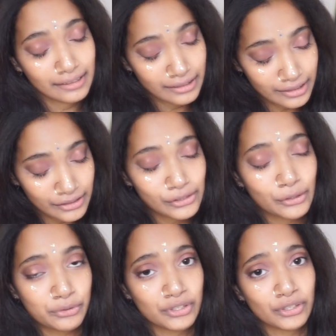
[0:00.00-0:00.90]

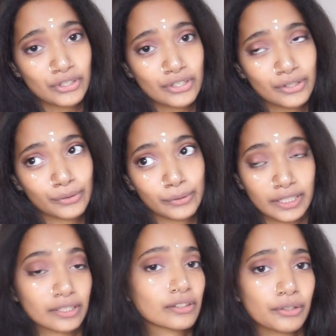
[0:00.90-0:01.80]
enclosure or
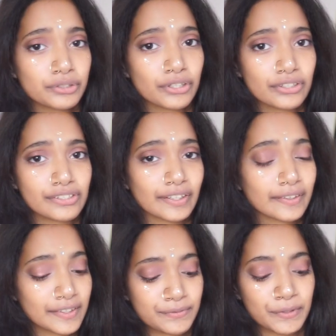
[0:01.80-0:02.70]
enclosures in
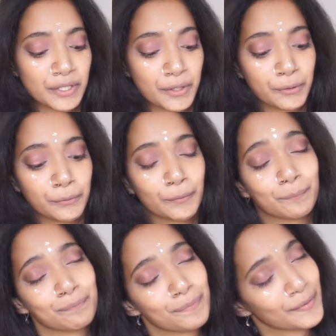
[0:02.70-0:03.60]
this video,
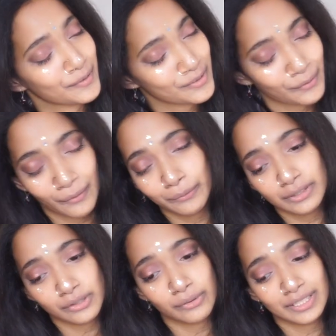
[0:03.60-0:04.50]
there's always
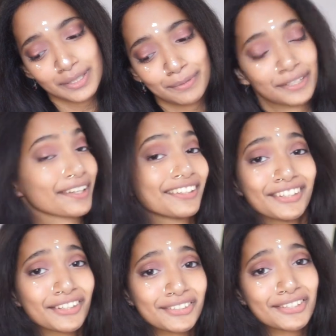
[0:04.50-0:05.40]
going to be
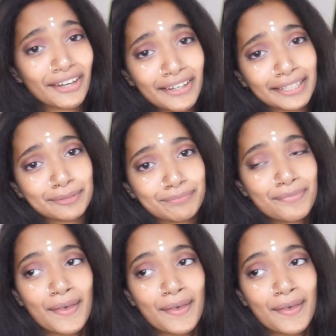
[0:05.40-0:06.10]
another time.